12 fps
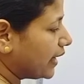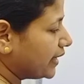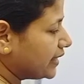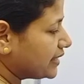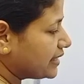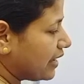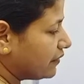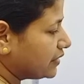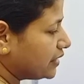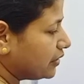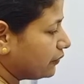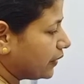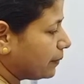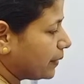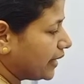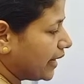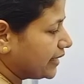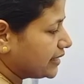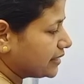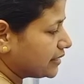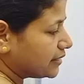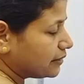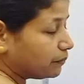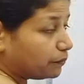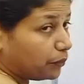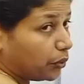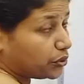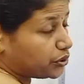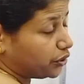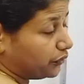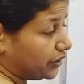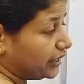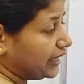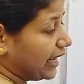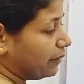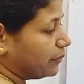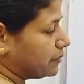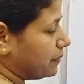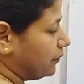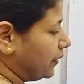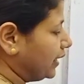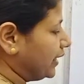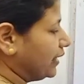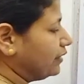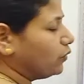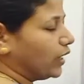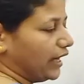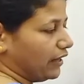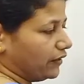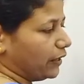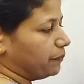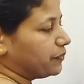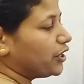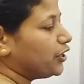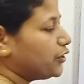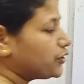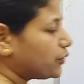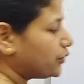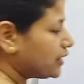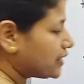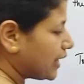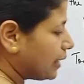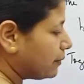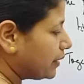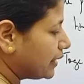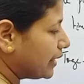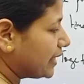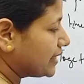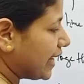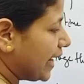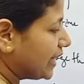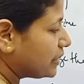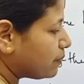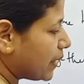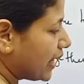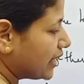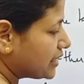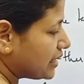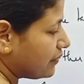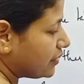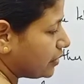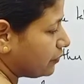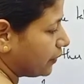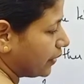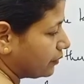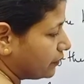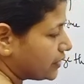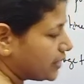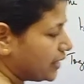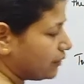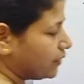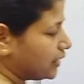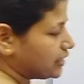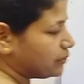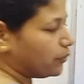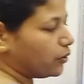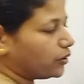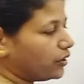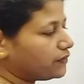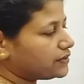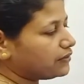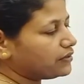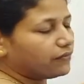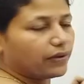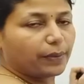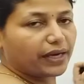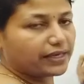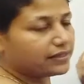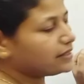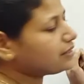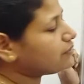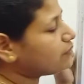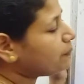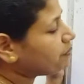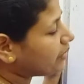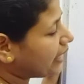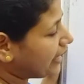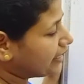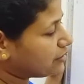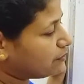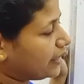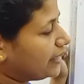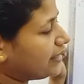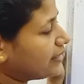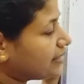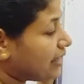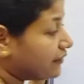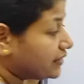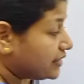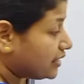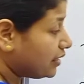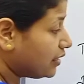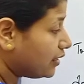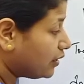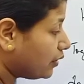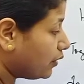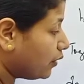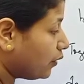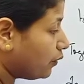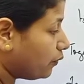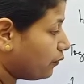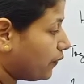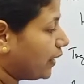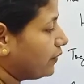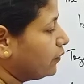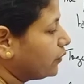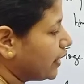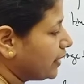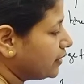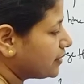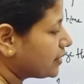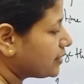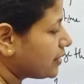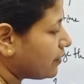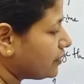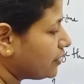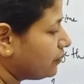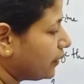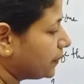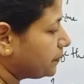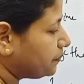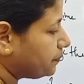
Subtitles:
by 75/8 portion of the tank must be filled in 1 hour. So this can be written as 8 by 75. Isn't it? Reciprocal of 75/8 is 8 by 75. Okay, this is 75.